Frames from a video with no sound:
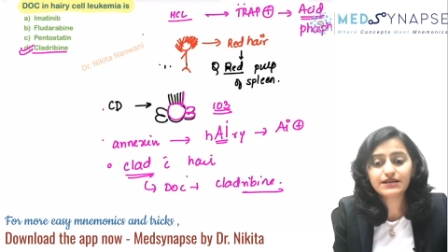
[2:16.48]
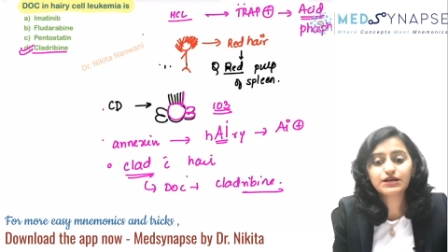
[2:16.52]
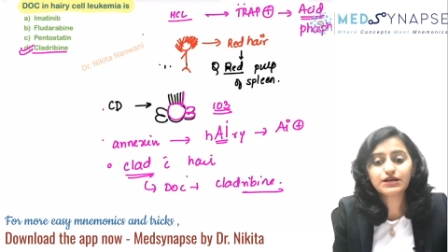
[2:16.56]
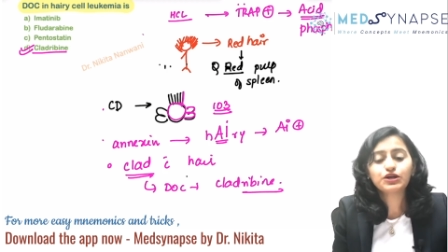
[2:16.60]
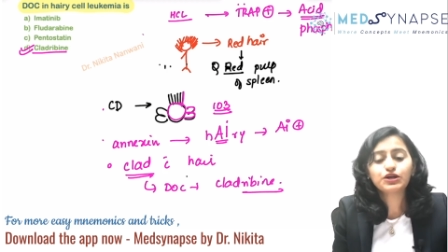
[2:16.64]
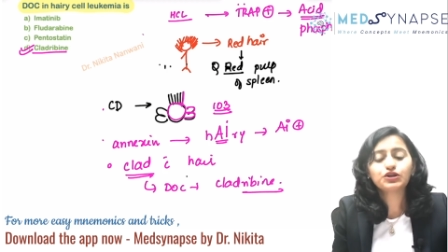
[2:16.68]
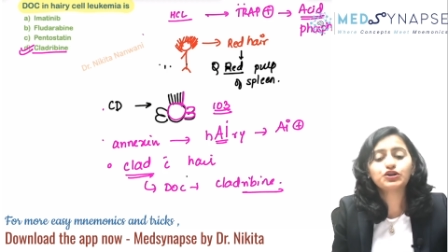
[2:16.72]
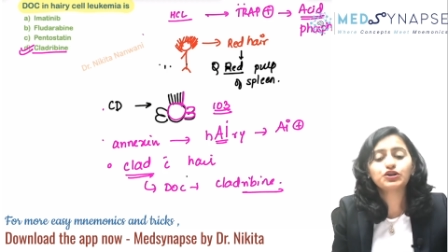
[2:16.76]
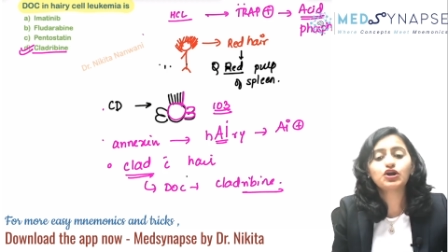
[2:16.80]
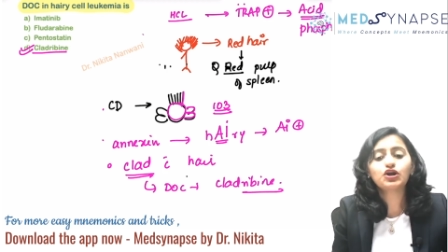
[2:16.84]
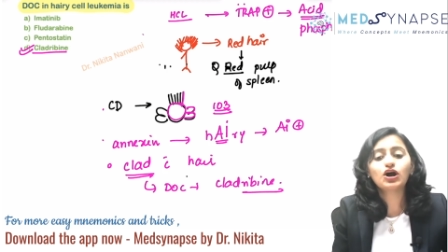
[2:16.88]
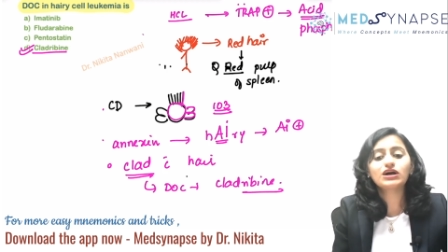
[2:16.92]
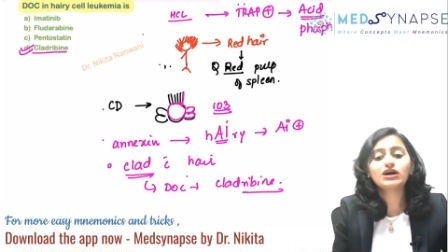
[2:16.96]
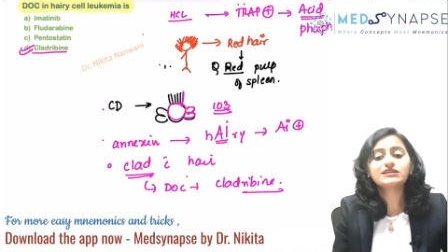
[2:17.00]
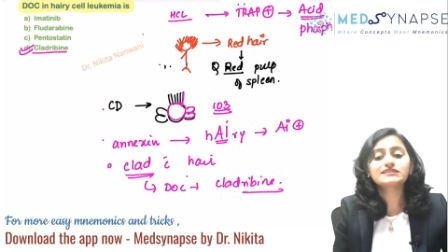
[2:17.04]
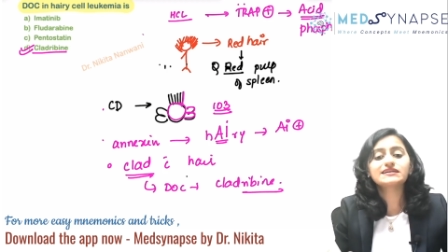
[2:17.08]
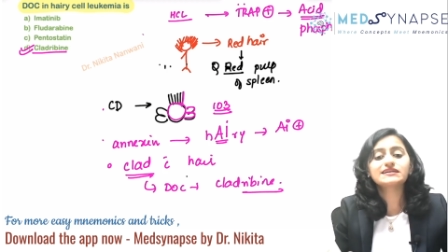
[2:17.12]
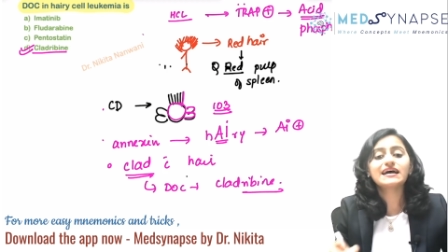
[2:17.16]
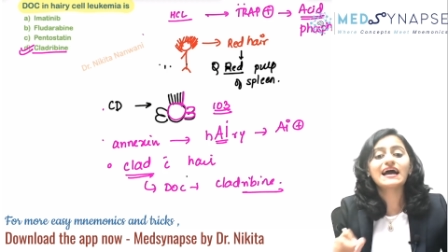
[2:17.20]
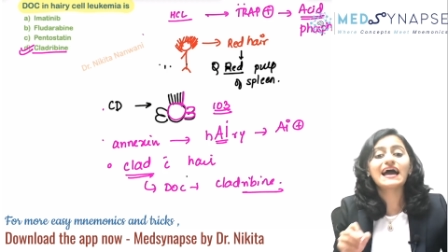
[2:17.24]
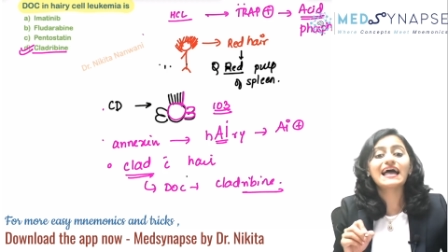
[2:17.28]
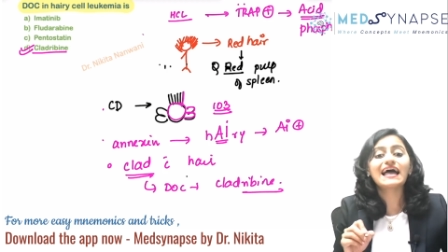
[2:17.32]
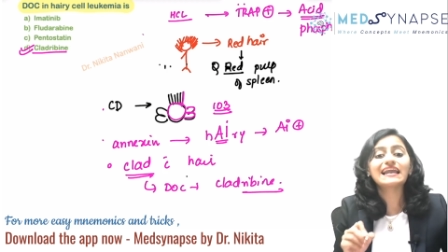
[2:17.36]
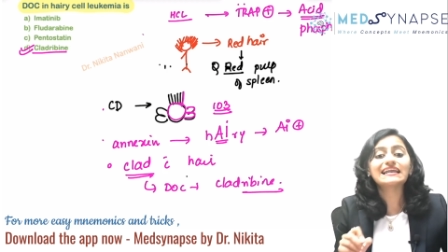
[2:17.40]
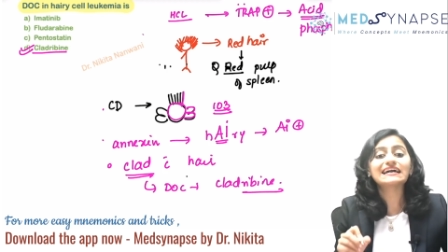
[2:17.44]
not
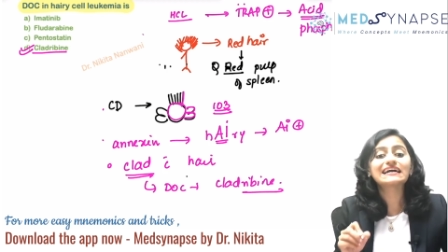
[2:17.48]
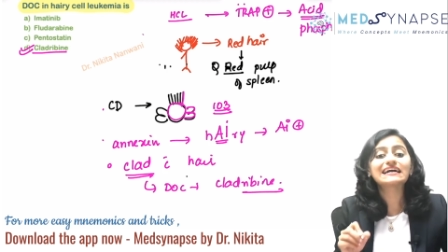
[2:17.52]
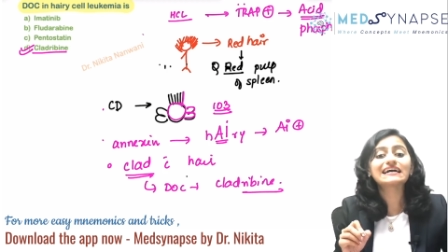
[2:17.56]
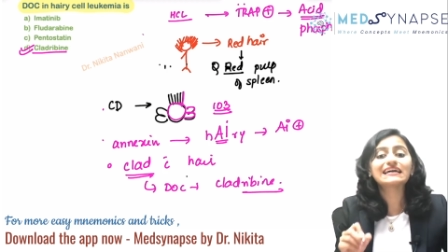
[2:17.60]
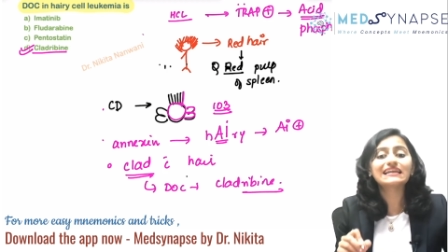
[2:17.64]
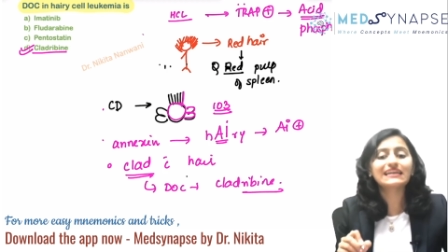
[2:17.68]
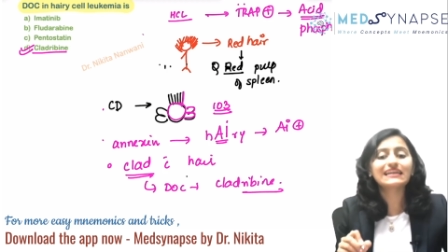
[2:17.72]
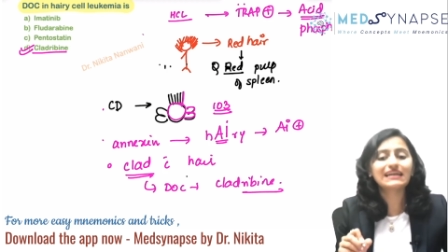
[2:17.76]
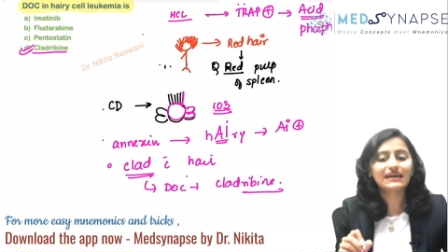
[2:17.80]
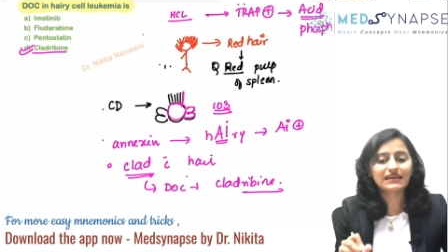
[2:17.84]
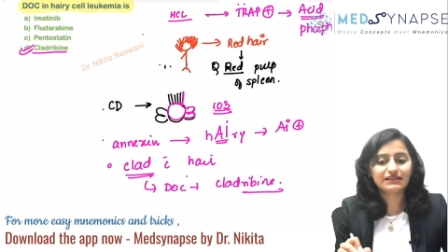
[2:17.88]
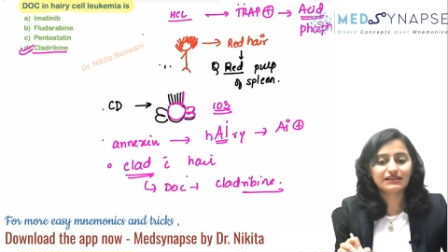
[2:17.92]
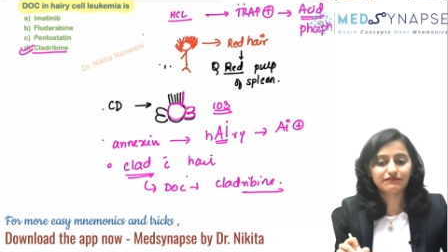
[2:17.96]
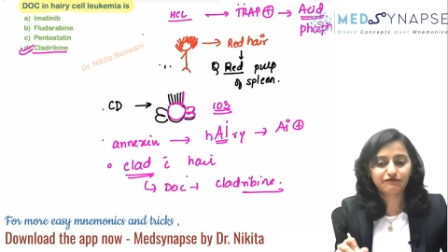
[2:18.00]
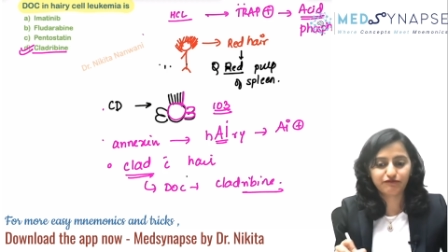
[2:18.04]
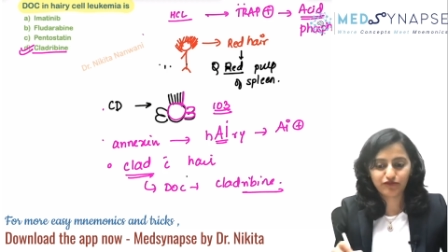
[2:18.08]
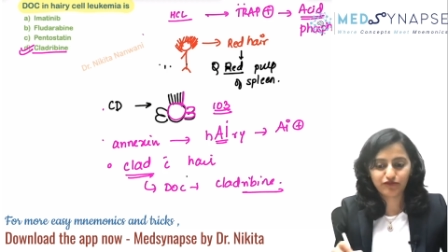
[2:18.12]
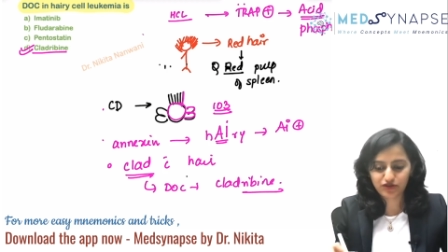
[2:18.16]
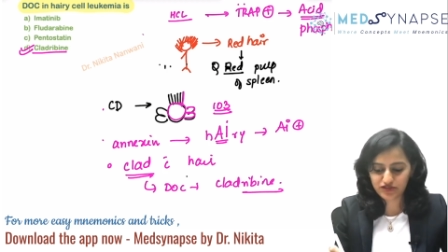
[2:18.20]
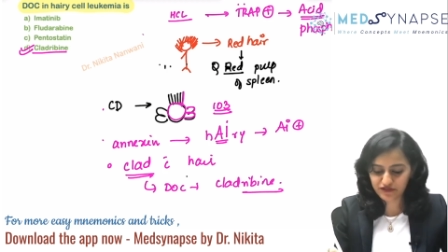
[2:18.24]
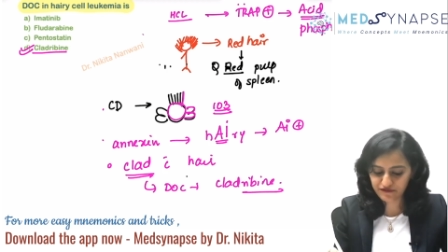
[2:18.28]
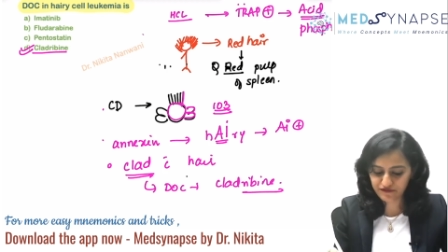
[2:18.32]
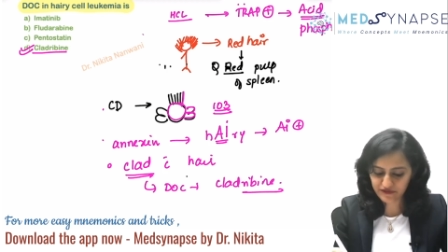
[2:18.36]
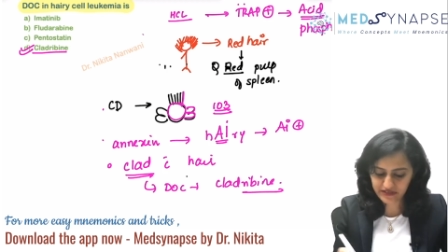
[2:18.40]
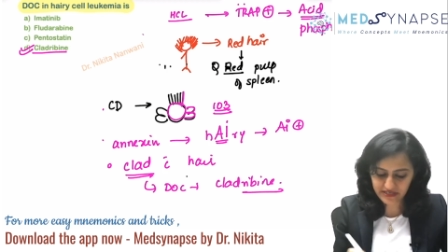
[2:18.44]
alkaline
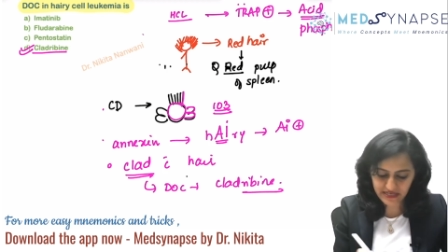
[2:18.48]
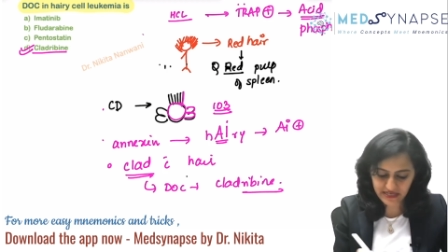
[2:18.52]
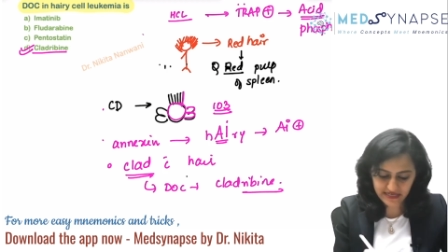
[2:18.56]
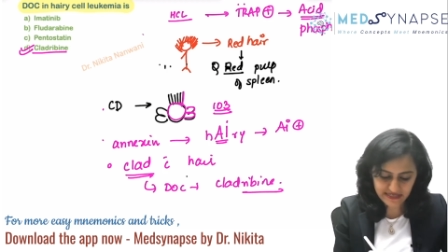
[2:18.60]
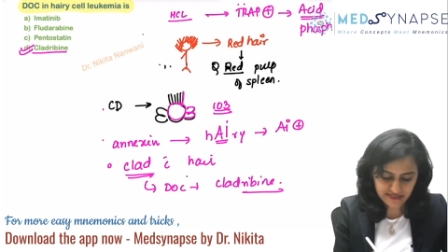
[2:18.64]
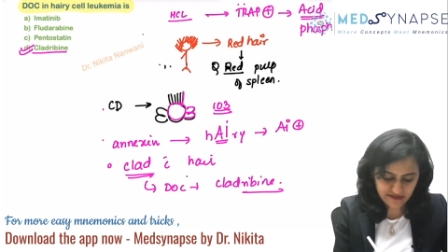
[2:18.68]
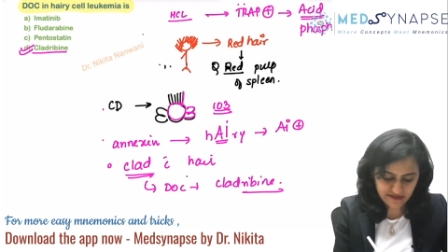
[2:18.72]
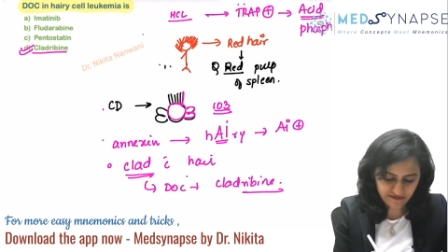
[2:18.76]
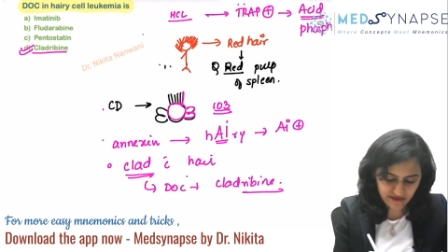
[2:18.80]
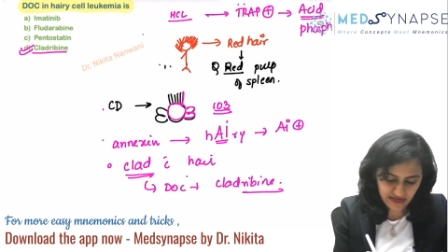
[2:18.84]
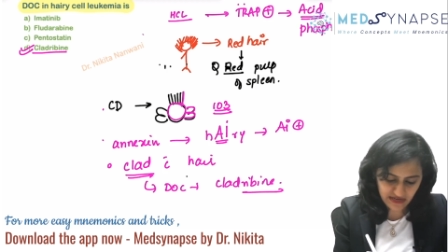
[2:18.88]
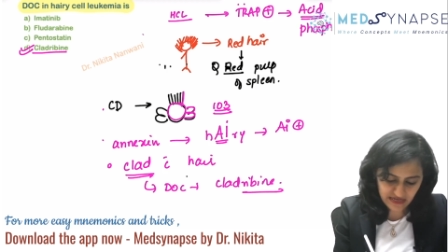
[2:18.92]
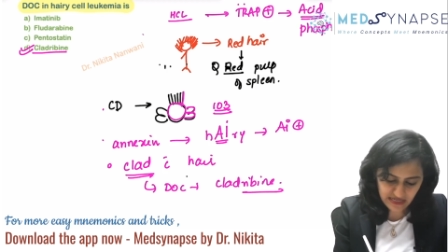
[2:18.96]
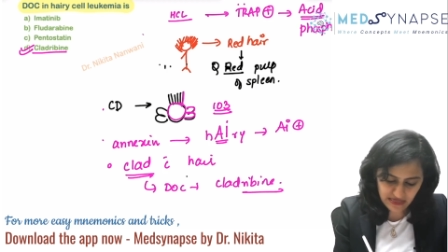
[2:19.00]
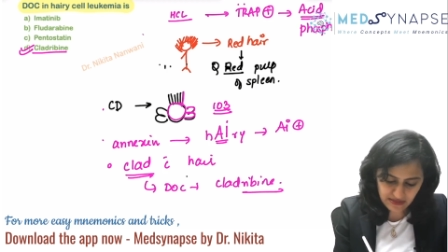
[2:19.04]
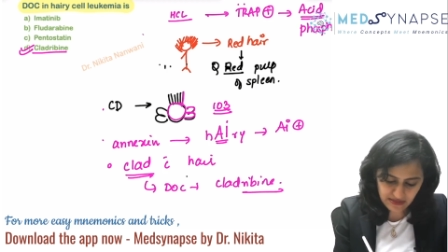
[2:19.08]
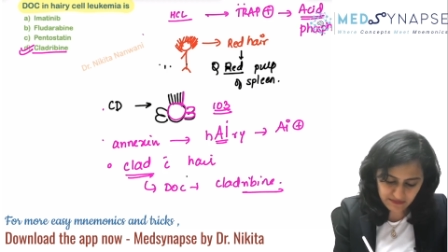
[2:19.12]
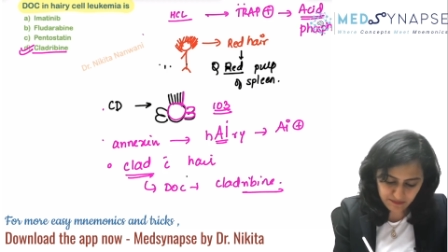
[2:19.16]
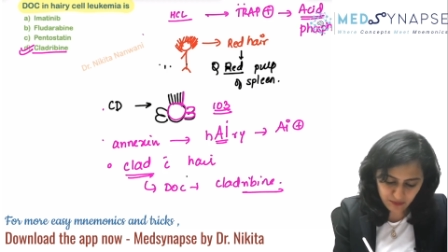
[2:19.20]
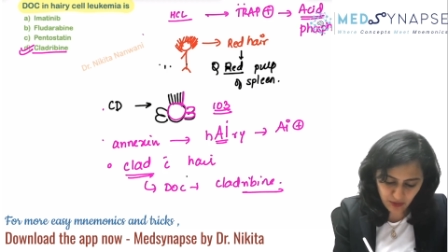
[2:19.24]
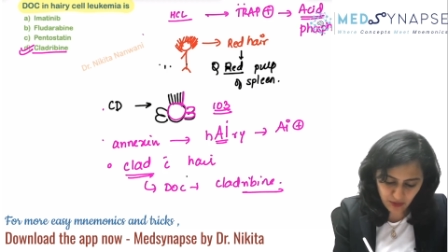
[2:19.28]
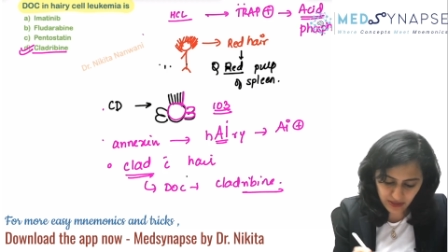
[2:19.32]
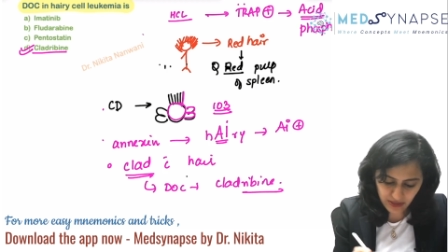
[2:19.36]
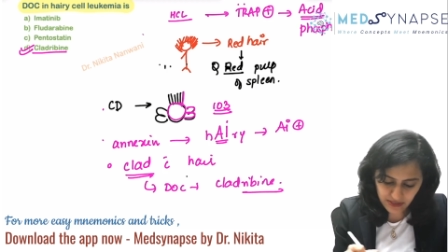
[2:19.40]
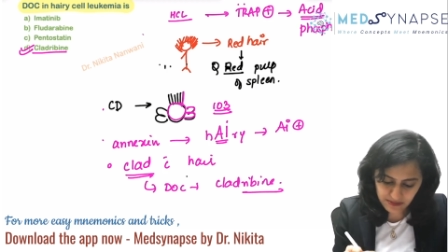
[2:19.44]
phosphatase. Very
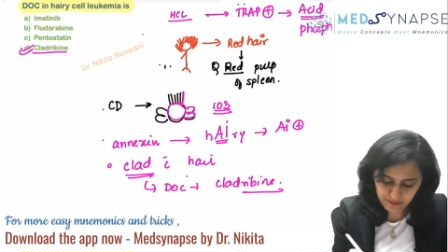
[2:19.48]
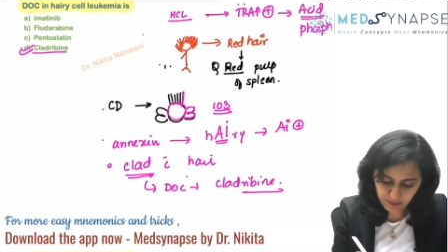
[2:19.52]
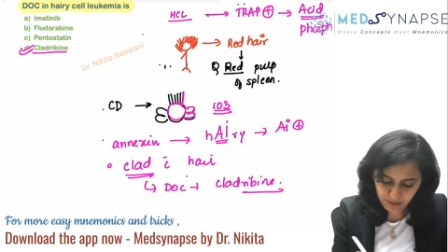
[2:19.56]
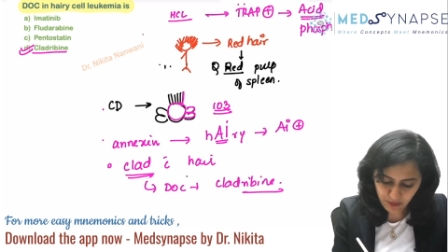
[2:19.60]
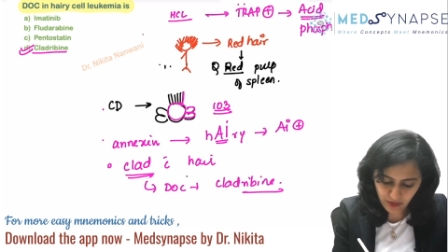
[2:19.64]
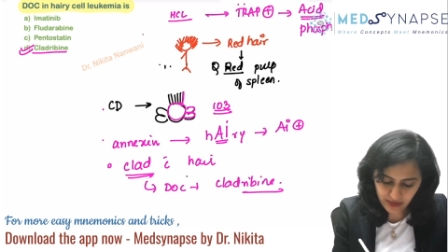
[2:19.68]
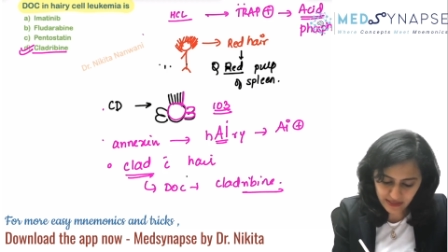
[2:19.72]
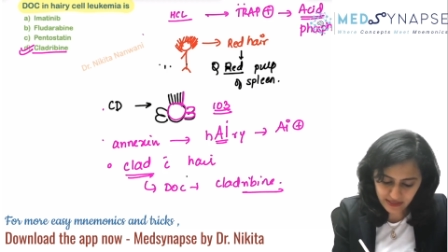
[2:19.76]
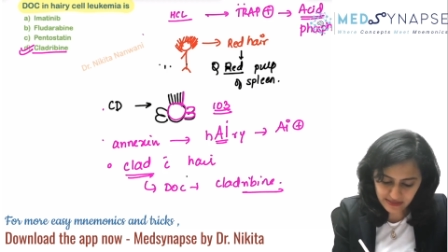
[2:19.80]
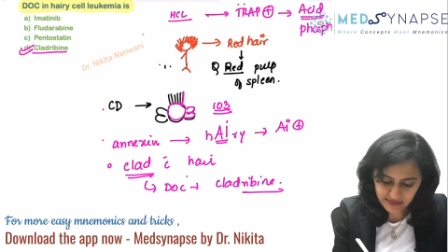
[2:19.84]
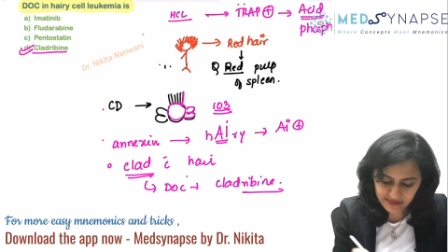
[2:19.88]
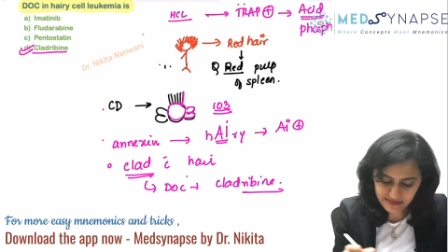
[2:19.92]
important point.